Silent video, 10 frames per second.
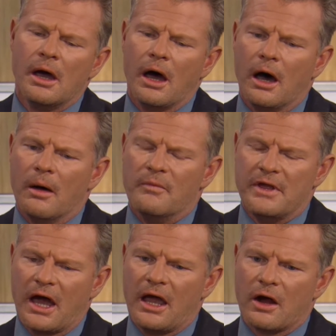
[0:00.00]
The
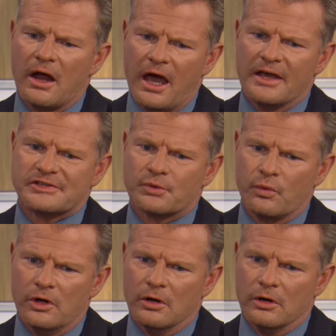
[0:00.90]
IRS
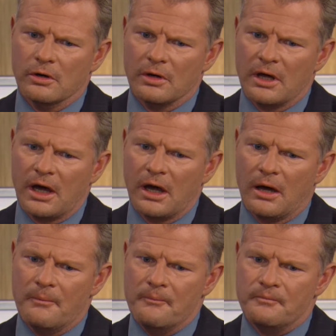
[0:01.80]
will
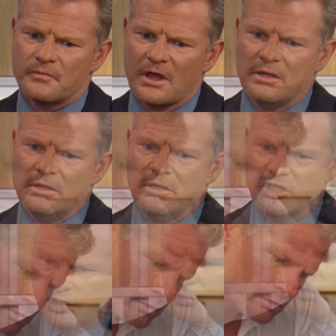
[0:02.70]

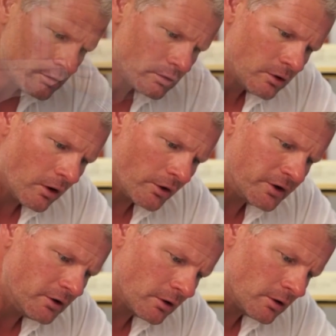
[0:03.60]
issue a notice and
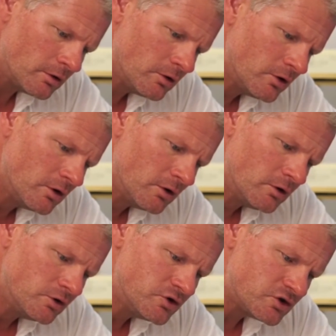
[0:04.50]
demand for payment.
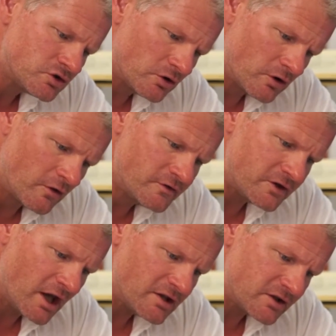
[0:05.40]
It gives you 10
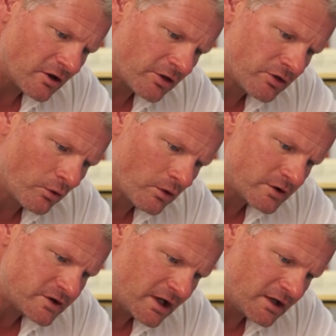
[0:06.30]
days to pay it off
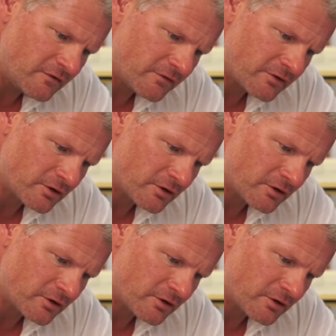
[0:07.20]
in full.